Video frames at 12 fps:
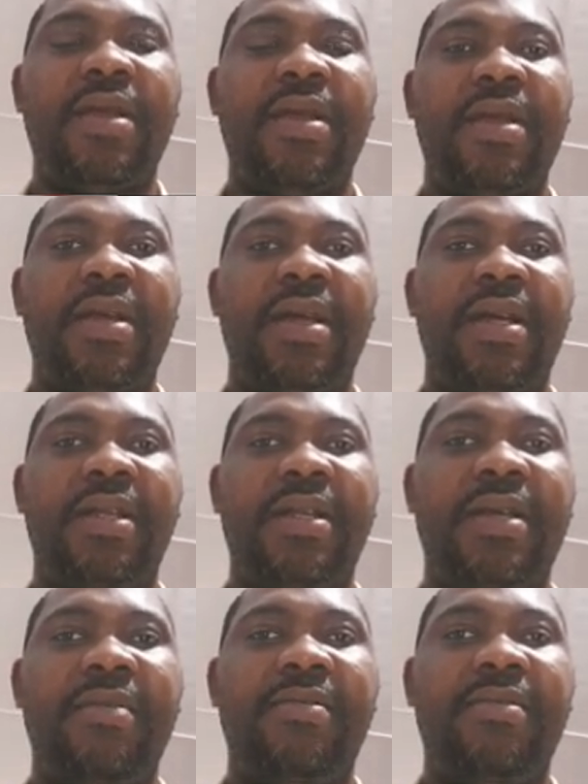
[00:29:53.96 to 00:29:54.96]

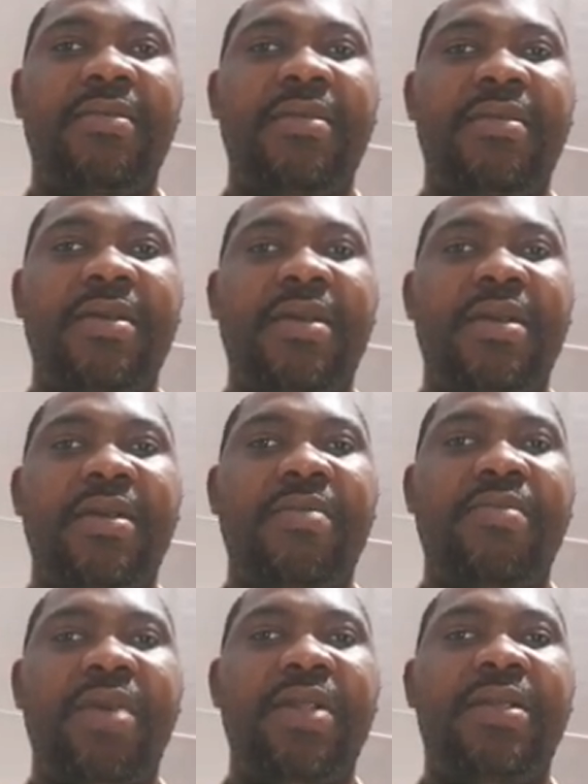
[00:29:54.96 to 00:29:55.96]
And
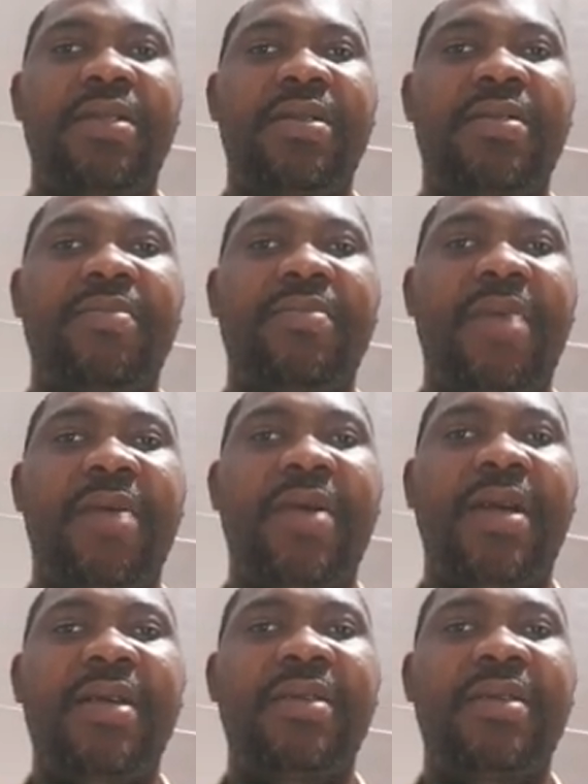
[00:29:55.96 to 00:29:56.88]
but power,